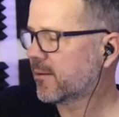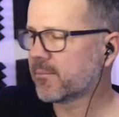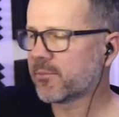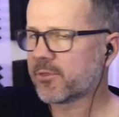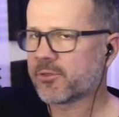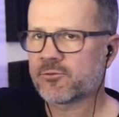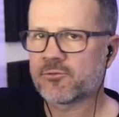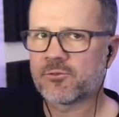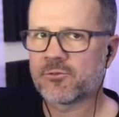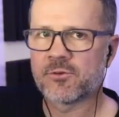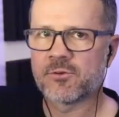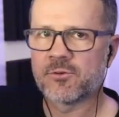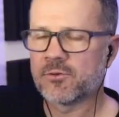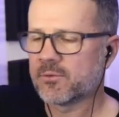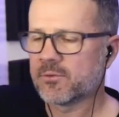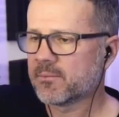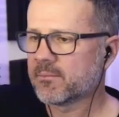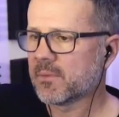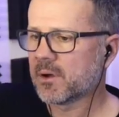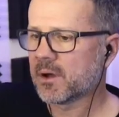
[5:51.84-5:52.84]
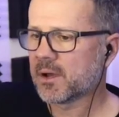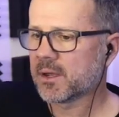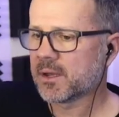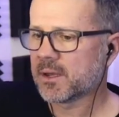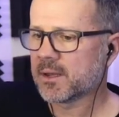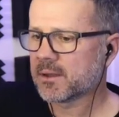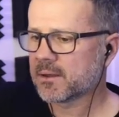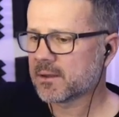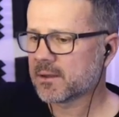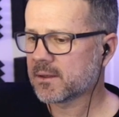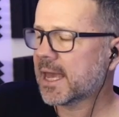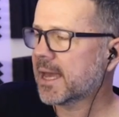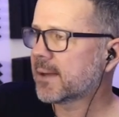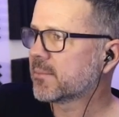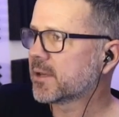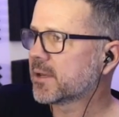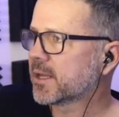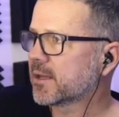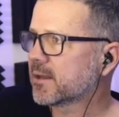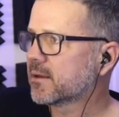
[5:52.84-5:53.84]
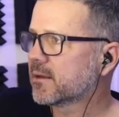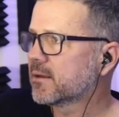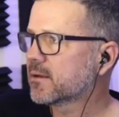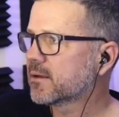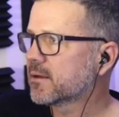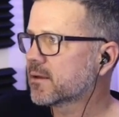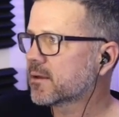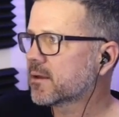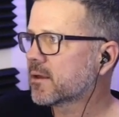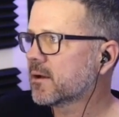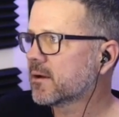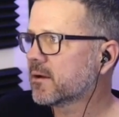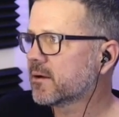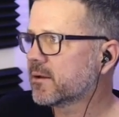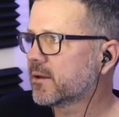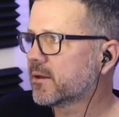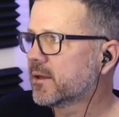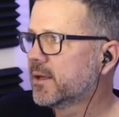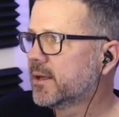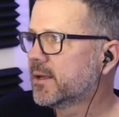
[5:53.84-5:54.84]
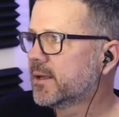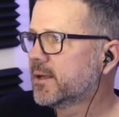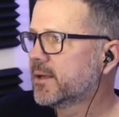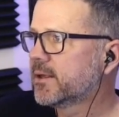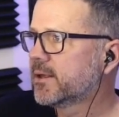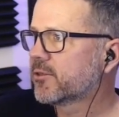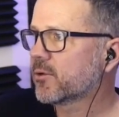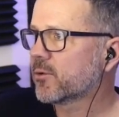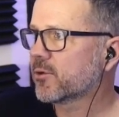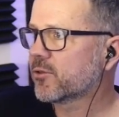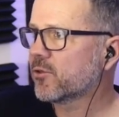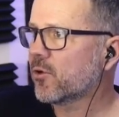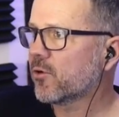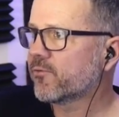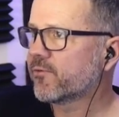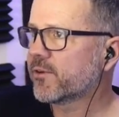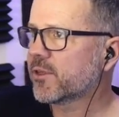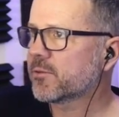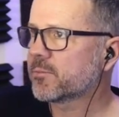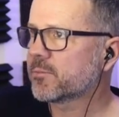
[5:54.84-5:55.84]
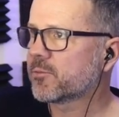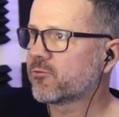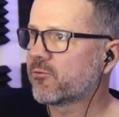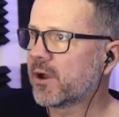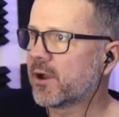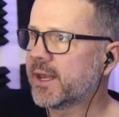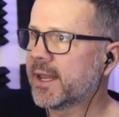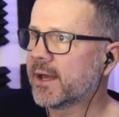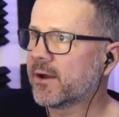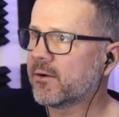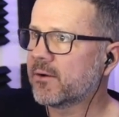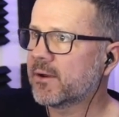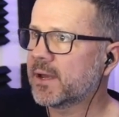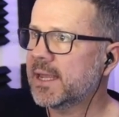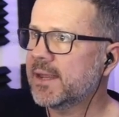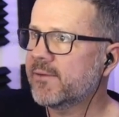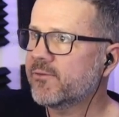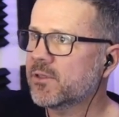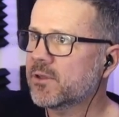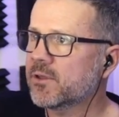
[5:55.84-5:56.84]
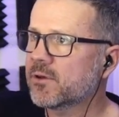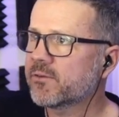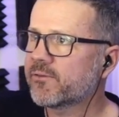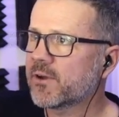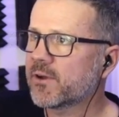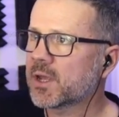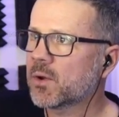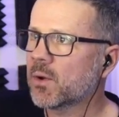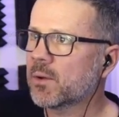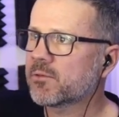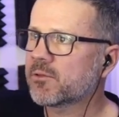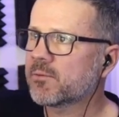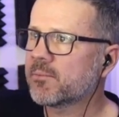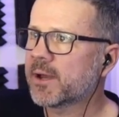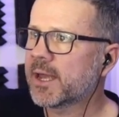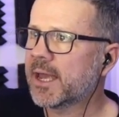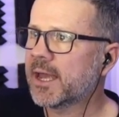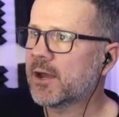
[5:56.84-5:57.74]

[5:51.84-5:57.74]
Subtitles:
through my Camlink card. So it's not visible right now, even though if I go up to my